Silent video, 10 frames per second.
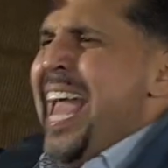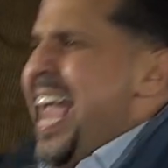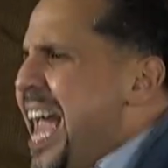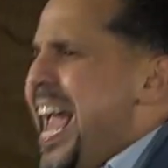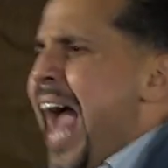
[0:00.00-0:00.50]

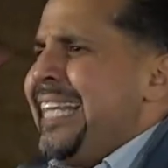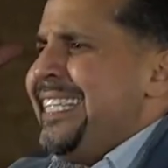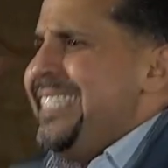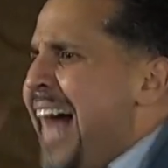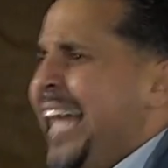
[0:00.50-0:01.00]
he has
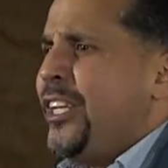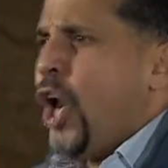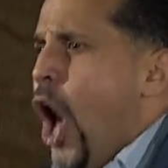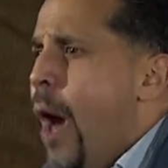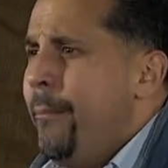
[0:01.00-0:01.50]
not
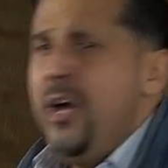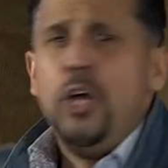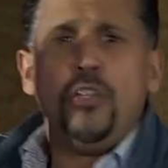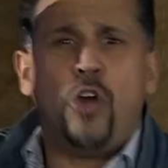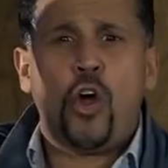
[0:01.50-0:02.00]
come
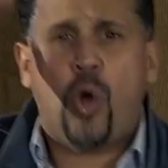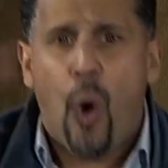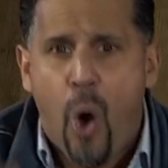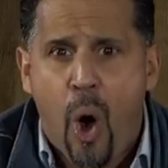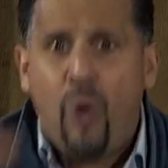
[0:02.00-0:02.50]
to
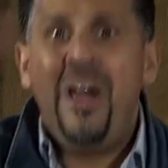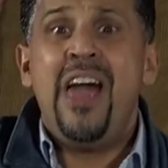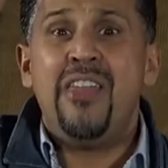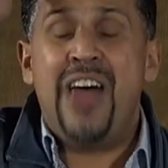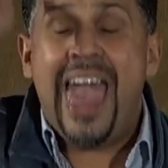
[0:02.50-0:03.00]
call
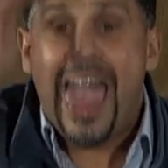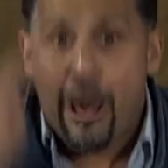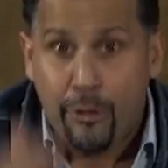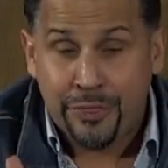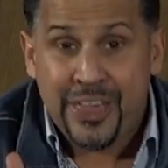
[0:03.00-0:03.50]
the
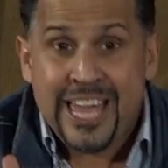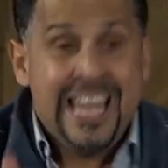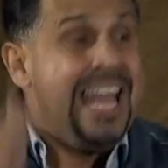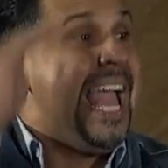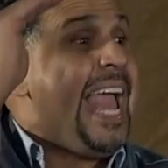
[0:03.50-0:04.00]
healthy,
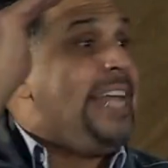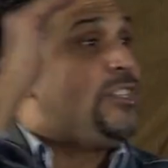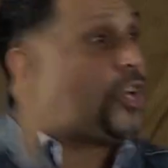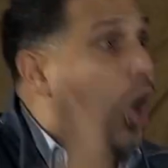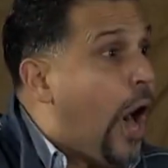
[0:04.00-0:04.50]
he's
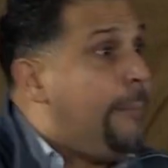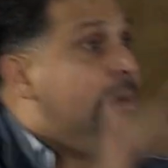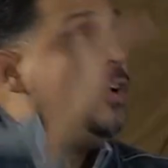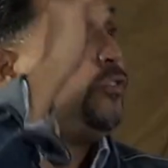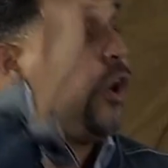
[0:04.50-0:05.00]
come
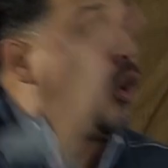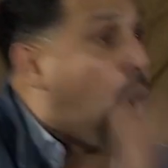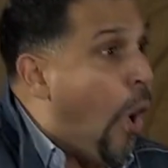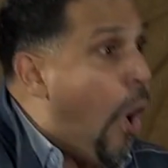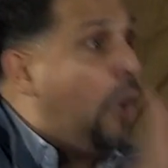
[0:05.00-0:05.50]
to
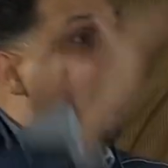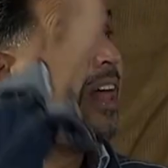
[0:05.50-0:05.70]
call